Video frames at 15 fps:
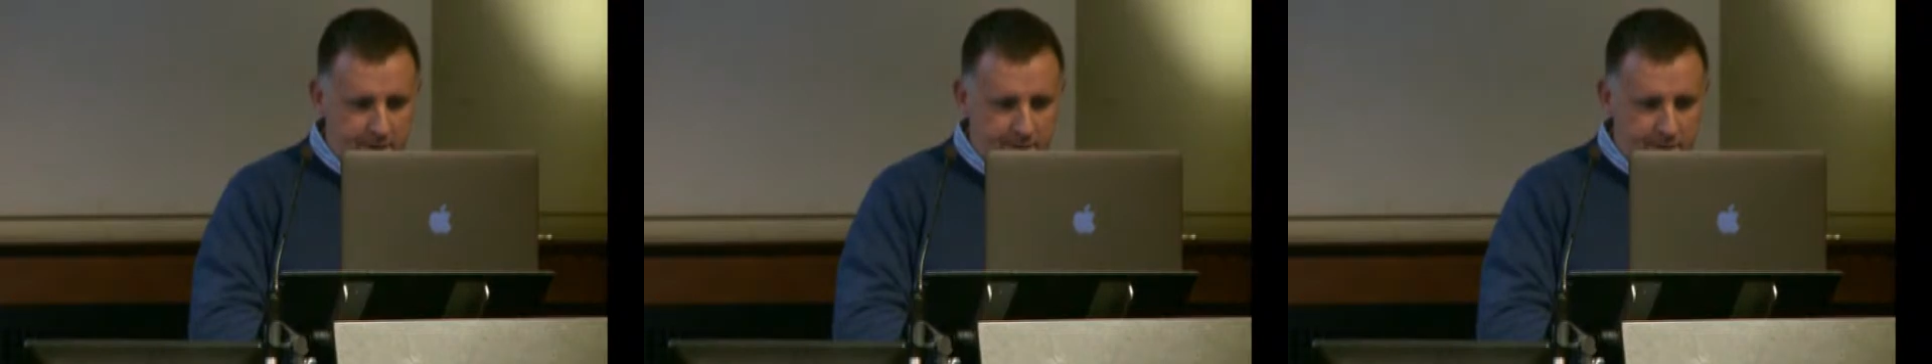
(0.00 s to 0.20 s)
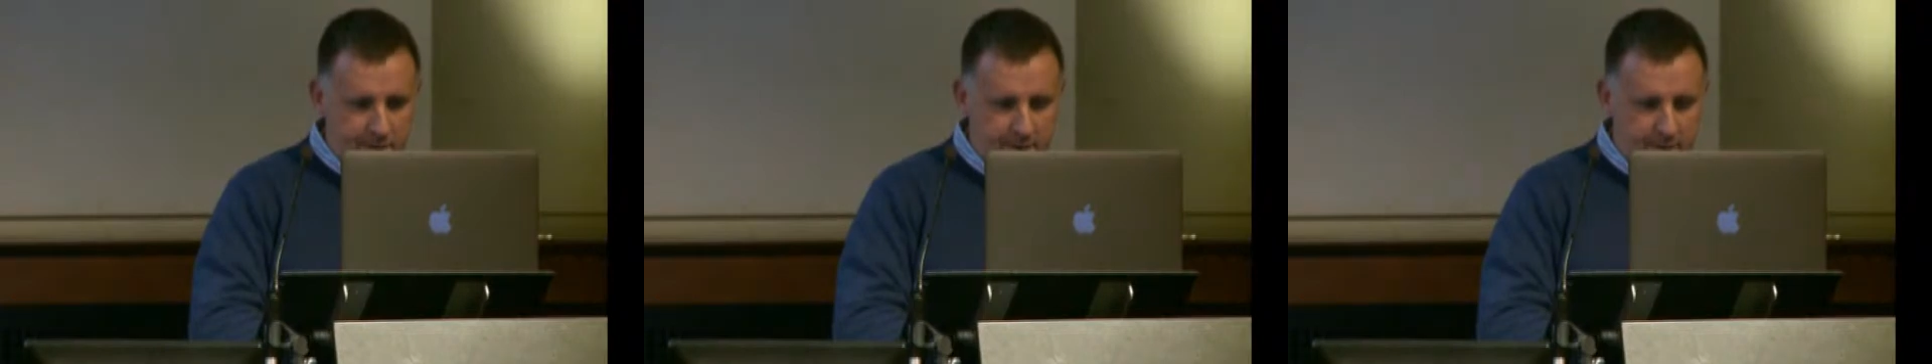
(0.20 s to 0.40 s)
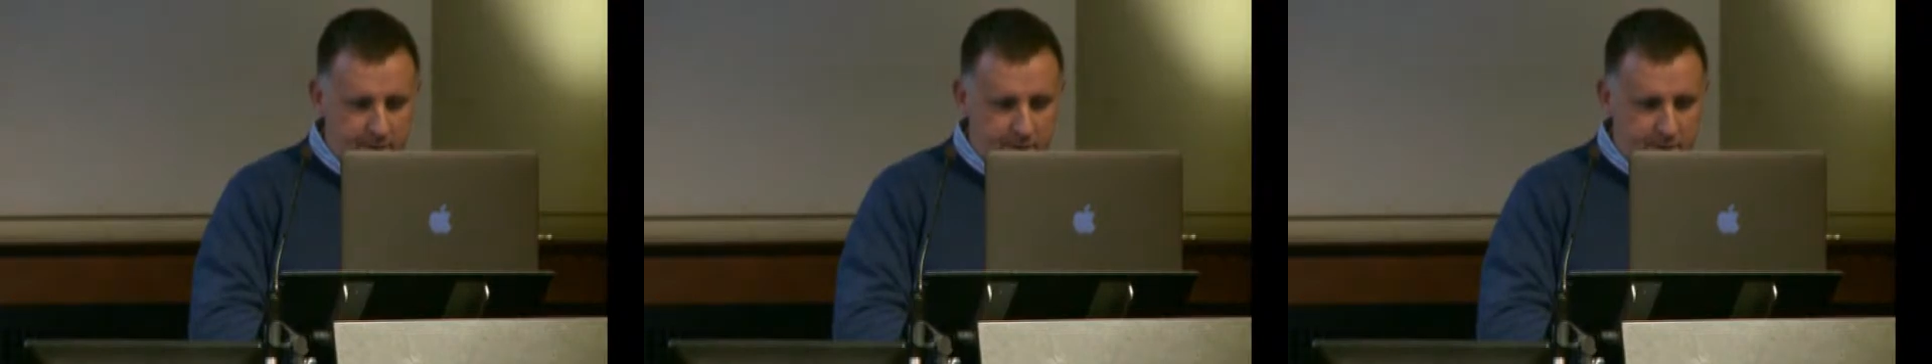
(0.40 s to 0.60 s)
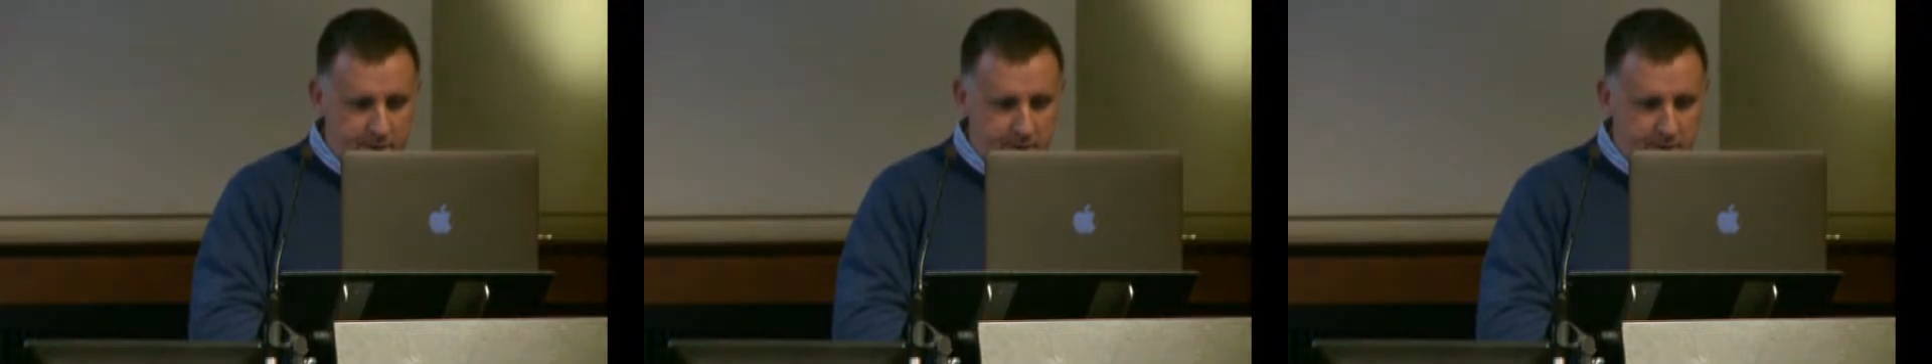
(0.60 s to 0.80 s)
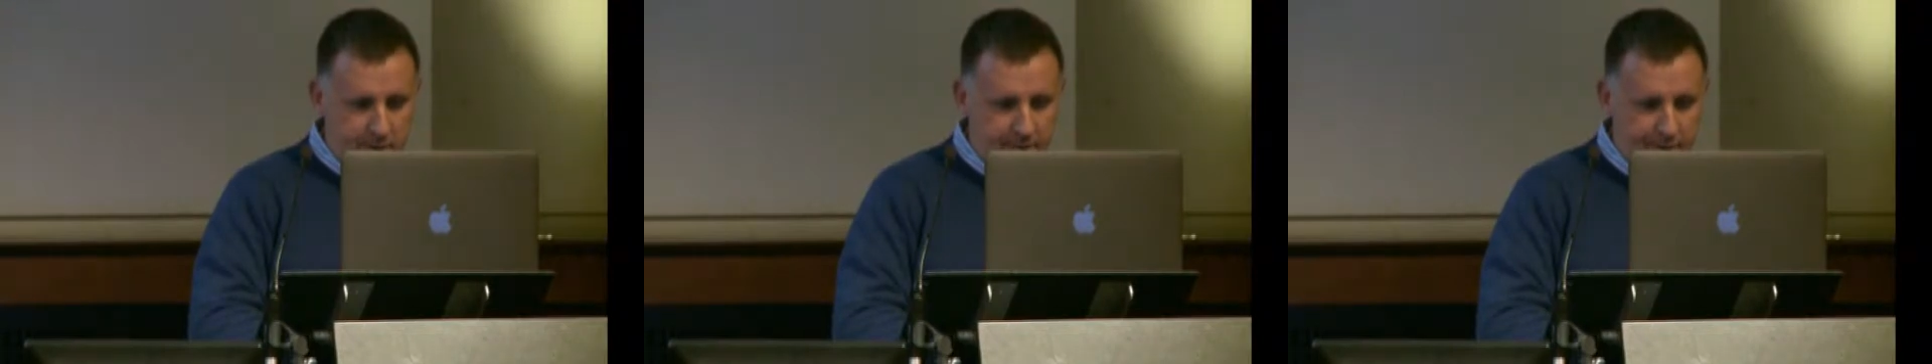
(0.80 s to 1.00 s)
of all the
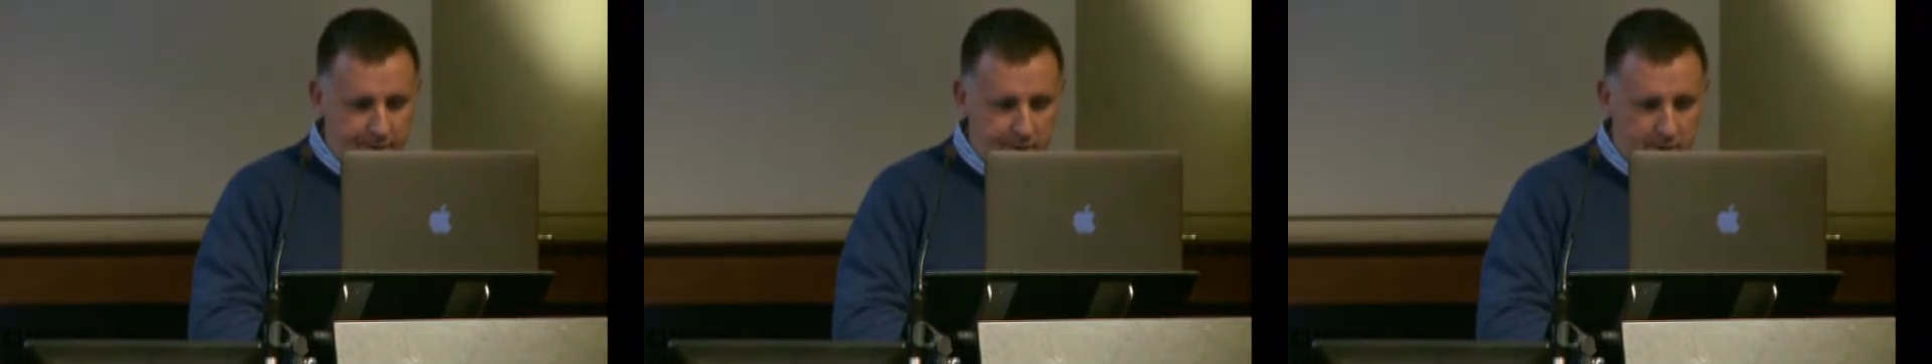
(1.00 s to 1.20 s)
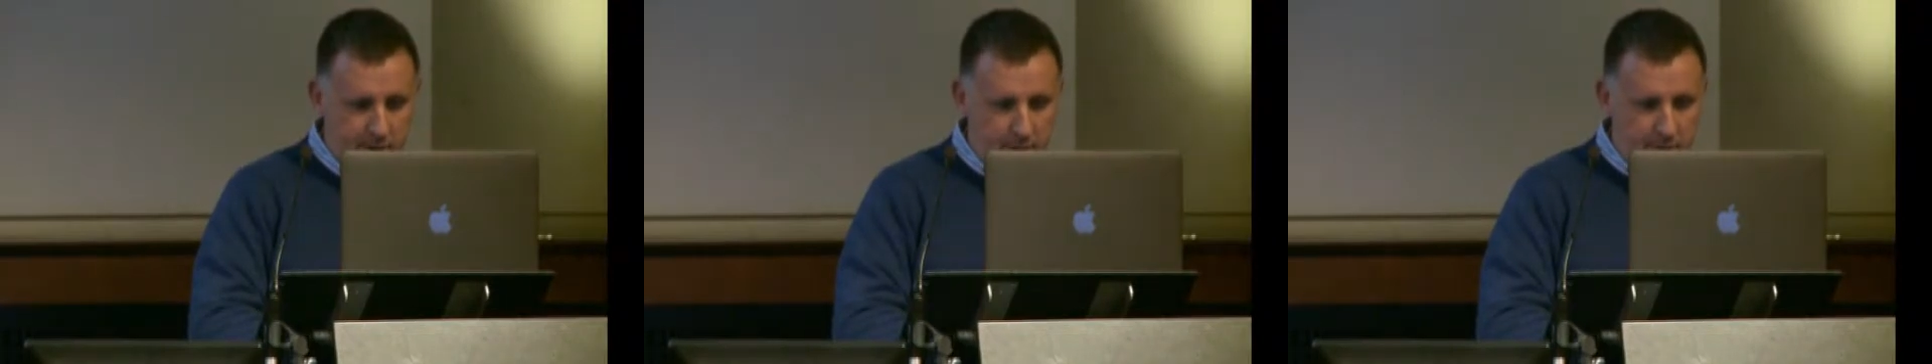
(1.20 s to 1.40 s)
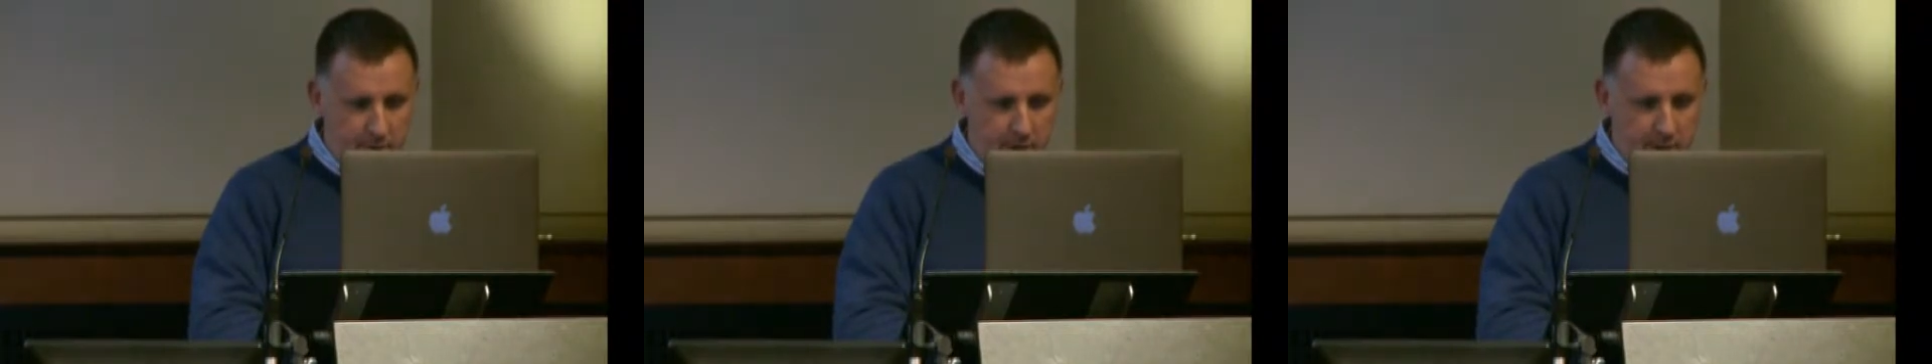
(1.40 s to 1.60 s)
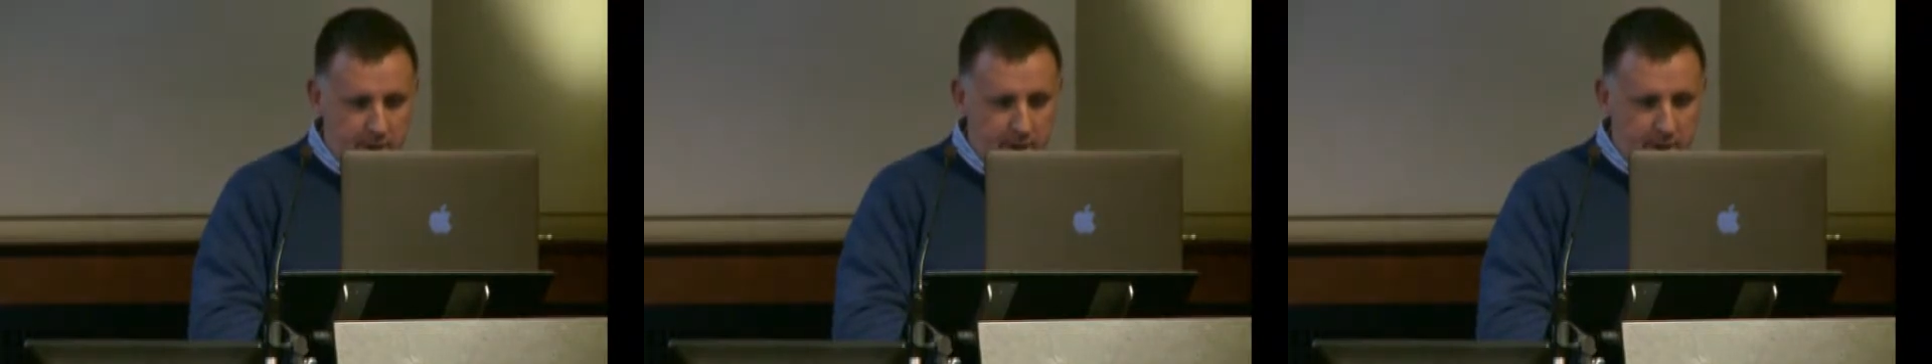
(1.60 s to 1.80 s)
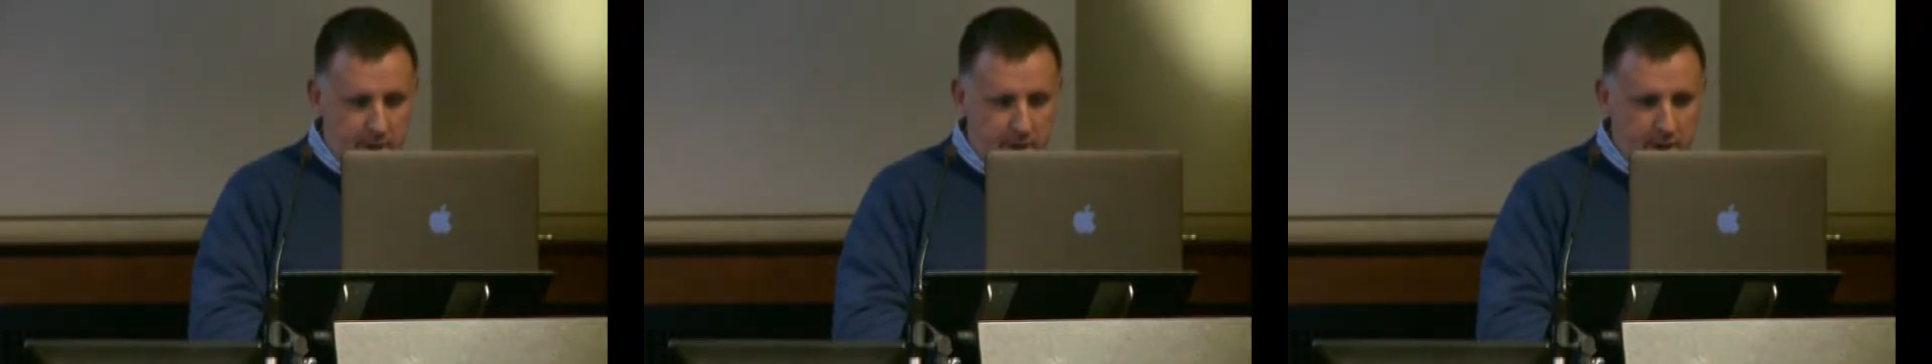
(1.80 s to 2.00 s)
imagery from
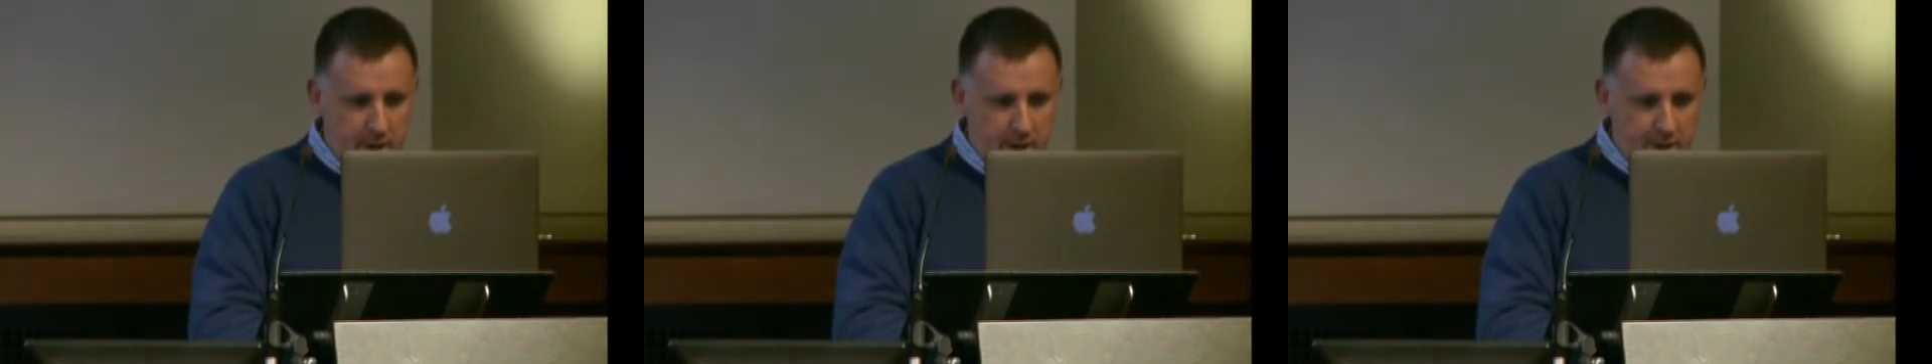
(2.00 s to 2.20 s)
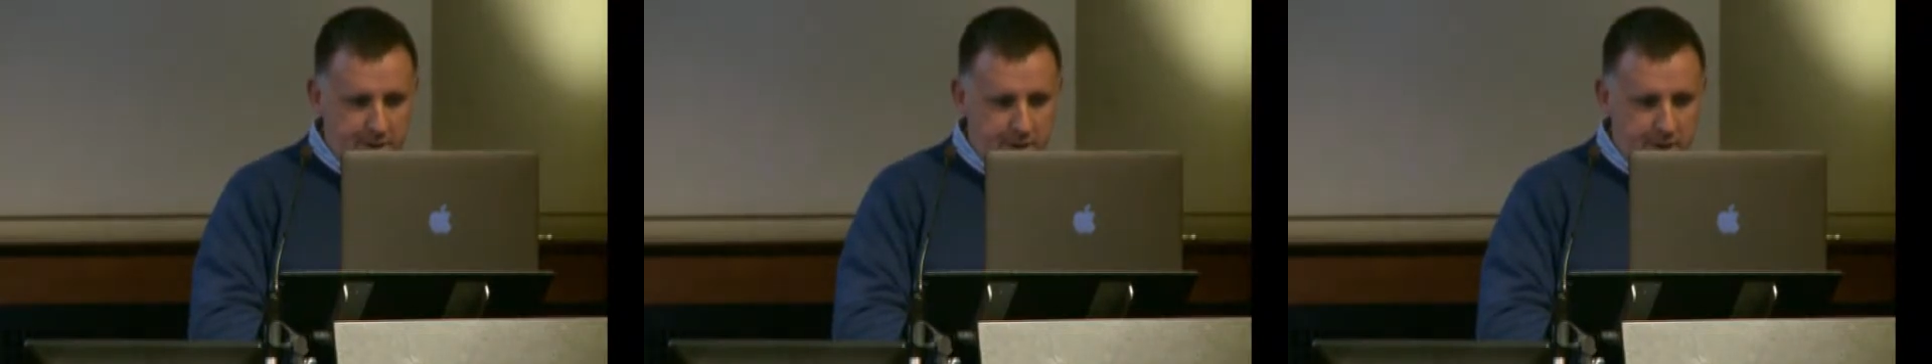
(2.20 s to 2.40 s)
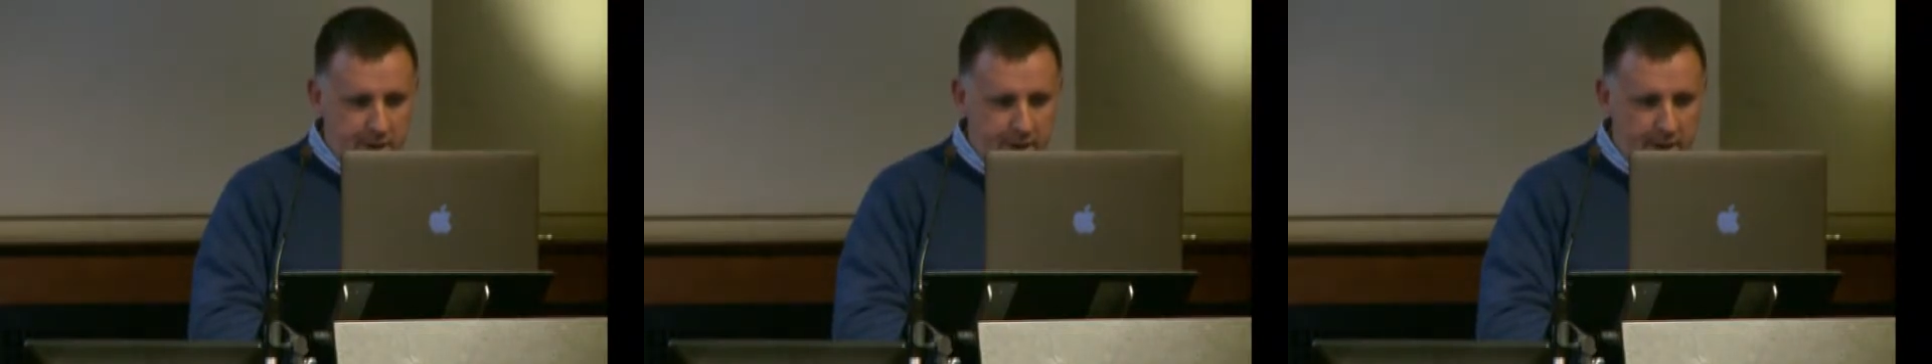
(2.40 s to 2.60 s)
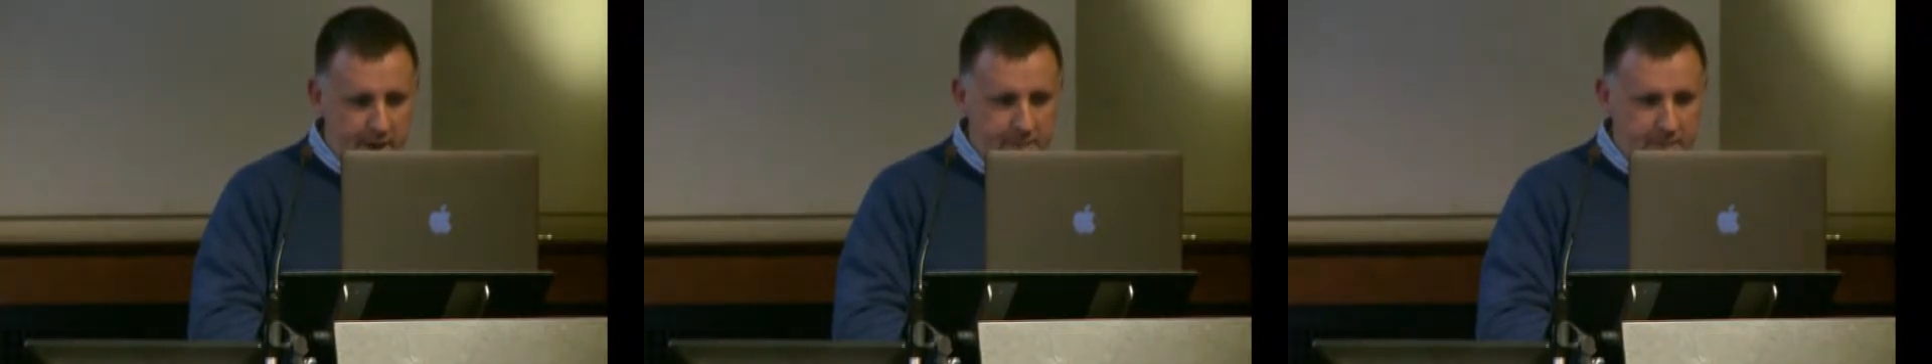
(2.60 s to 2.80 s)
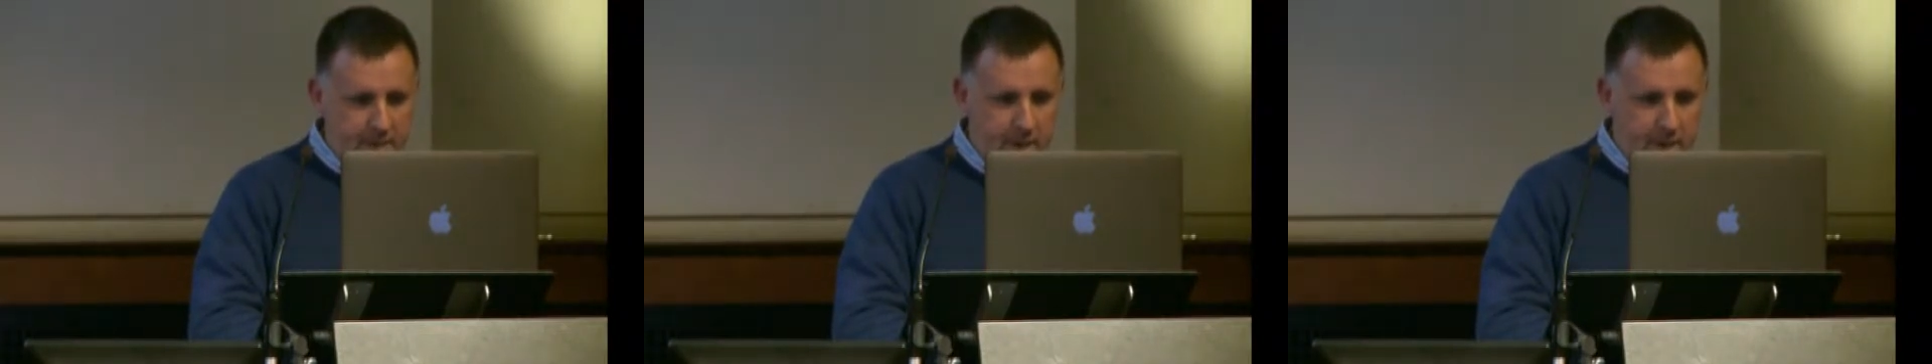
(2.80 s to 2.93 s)
last year.